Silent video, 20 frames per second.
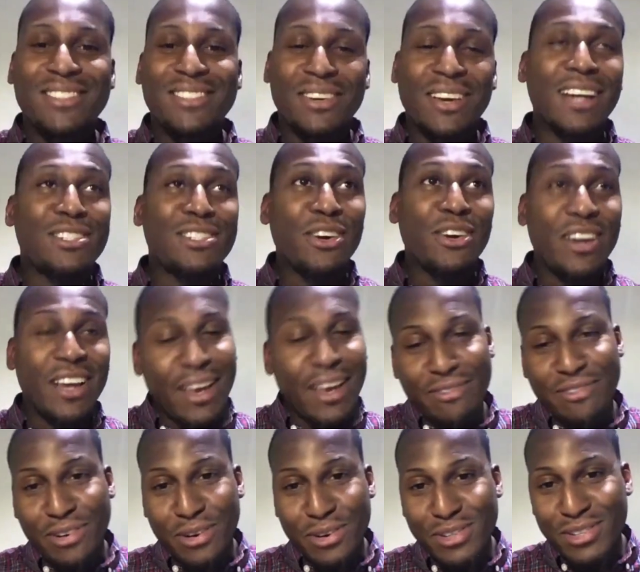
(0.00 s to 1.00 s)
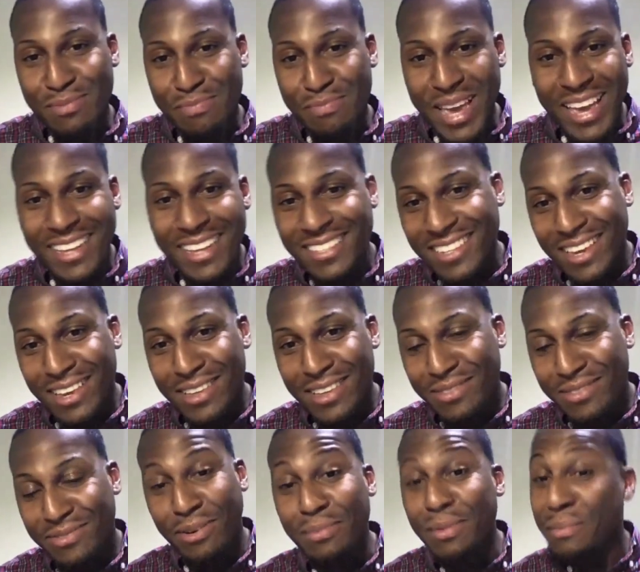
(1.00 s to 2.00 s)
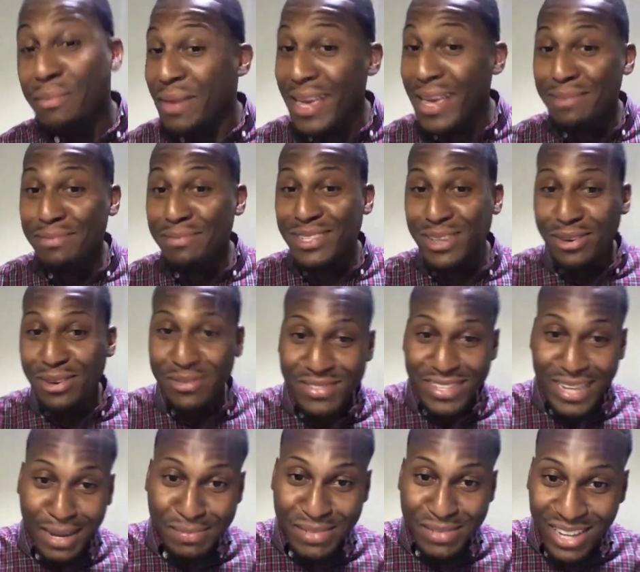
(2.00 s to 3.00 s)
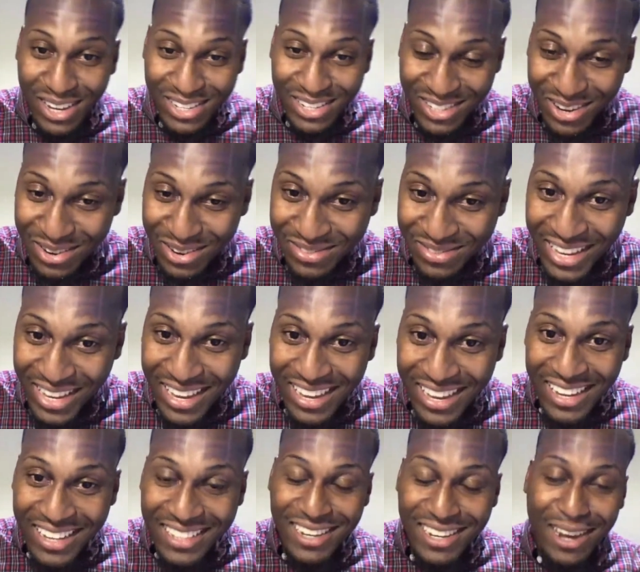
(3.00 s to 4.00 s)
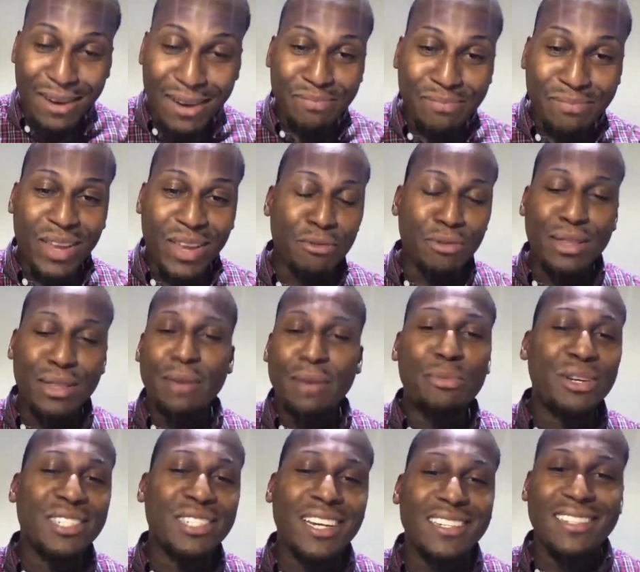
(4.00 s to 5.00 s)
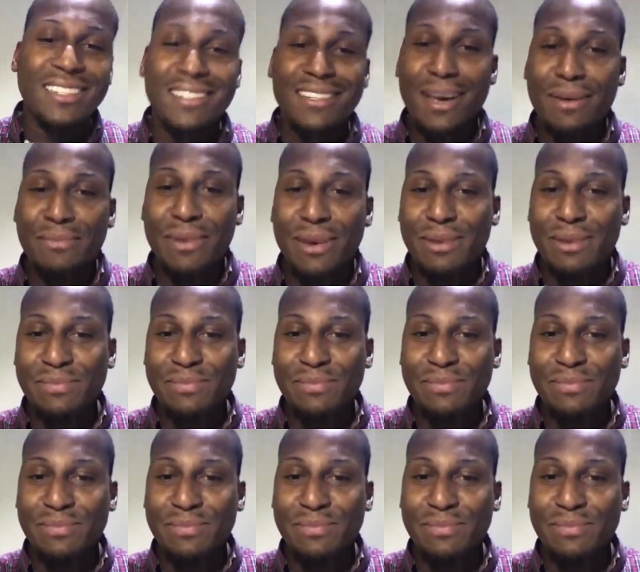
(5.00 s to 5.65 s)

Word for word: guys, you heard it here first, May 18th, from the man himself, Tom Sosnoff. Tom, I really appreciate your time, man.